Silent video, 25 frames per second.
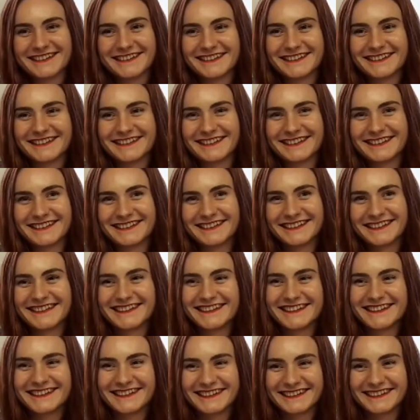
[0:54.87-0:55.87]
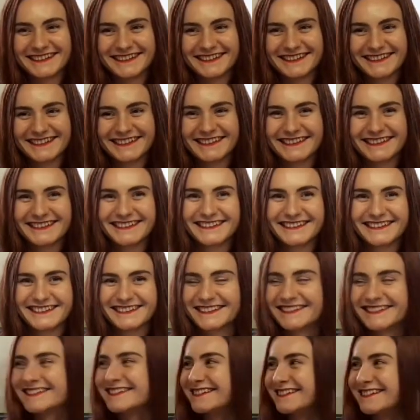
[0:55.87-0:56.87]

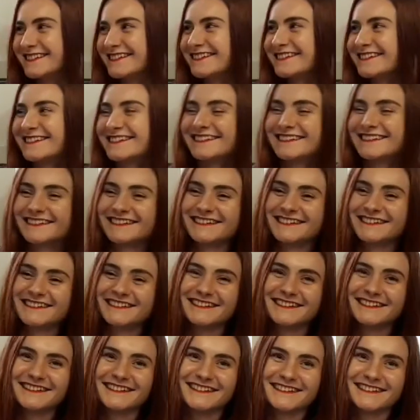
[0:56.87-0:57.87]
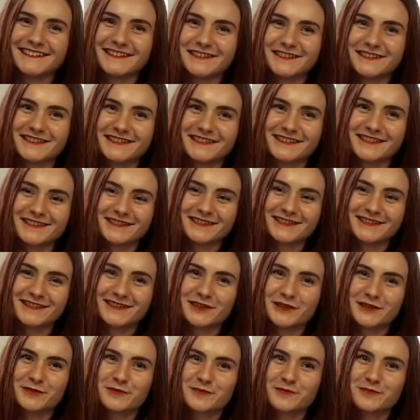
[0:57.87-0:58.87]

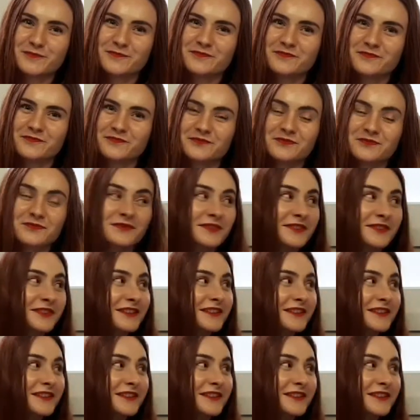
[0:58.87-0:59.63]
[no speech]